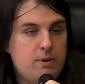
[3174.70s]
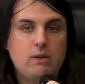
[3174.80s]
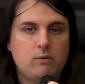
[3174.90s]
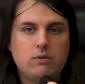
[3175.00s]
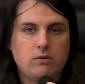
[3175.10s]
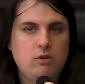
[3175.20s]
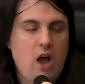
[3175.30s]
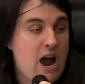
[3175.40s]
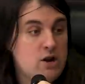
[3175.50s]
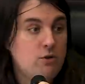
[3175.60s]
Uh,
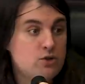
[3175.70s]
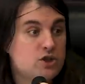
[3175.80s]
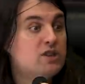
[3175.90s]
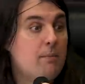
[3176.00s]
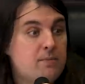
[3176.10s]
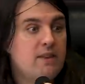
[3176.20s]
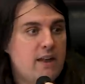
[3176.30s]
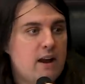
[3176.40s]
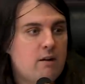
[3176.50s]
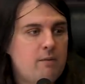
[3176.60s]
I know there's something
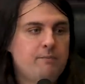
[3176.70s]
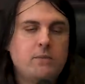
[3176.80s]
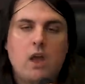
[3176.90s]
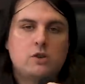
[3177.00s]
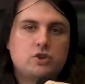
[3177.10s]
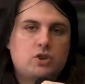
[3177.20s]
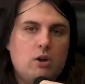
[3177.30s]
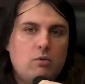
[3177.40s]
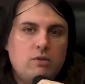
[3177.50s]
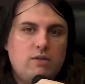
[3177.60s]
there. Okay.
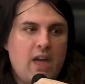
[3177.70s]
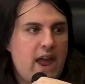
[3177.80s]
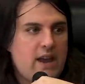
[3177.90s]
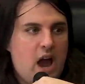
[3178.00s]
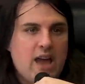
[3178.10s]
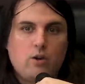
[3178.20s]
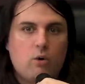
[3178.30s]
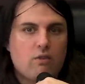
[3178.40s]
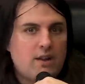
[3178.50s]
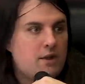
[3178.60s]
So then I
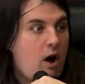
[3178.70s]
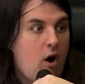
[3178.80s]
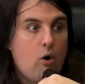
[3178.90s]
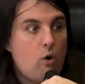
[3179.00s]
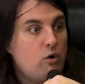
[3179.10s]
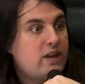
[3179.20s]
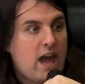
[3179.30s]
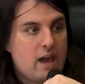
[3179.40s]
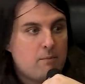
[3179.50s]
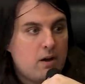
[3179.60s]
go around the whole
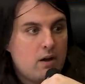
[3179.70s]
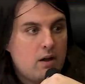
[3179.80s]
game.